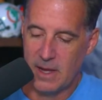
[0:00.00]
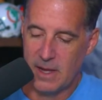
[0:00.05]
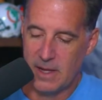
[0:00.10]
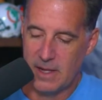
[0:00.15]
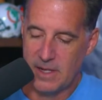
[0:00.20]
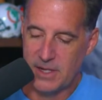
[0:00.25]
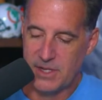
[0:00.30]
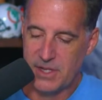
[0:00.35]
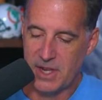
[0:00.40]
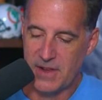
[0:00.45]

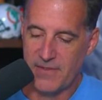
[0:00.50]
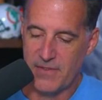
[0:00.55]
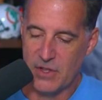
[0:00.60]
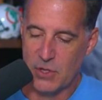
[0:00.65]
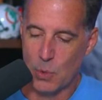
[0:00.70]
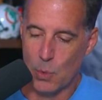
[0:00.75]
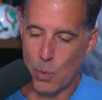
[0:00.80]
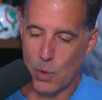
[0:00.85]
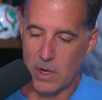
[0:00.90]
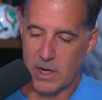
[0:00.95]
Let's see if it's
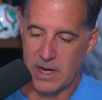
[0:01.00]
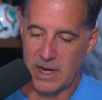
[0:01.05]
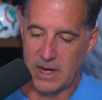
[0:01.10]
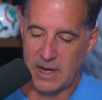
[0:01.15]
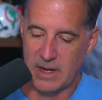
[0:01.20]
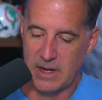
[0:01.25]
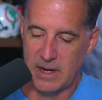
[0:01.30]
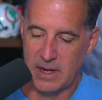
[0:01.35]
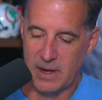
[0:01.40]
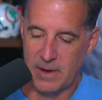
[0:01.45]

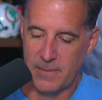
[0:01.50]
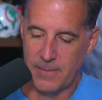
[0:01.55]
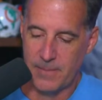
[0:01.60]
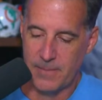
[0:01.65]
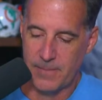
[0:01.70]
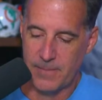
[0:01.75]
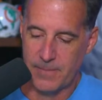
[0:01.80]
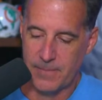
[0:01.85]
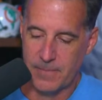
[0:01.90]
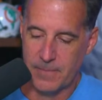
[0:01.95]
working.
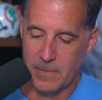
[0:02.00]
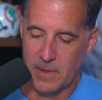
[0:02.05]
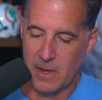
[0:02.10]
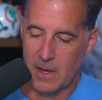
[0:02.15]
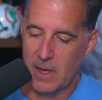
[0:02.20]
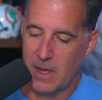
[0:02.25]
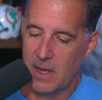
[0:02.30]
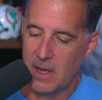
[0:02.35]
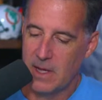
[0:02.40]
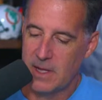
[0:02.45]

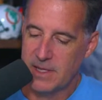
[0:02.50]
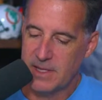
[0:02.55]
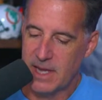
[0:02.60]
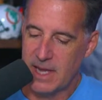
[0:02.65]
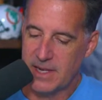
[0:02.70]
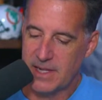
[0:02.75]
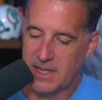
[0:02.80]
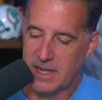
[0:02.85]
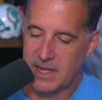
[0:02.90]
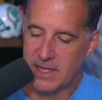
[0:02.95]

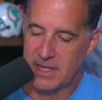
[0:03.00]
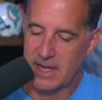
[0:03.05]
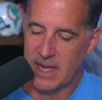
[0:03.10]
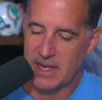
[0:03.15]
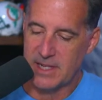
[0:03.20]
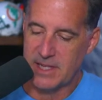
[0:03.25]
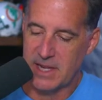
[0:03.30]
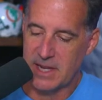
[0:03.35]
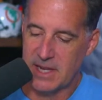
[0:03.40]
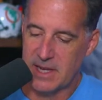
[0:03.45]
Testing,
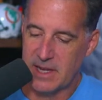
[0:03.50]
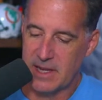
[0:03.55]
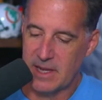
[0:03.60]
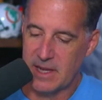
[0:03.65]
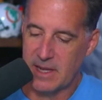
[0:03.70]
testing.